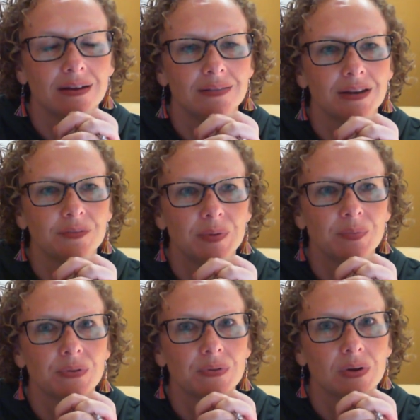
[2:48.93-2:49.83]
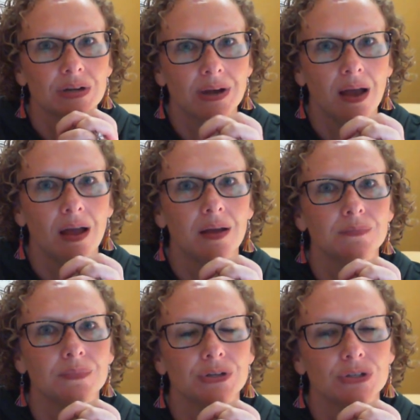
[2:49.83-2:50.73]
a lot of people
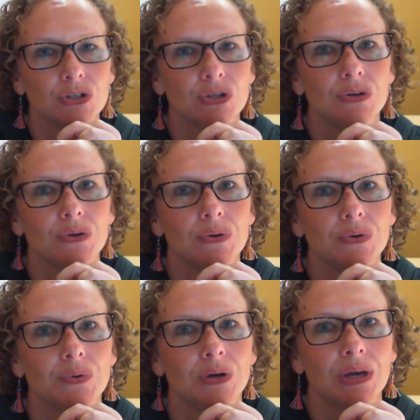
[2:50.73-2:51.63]
come to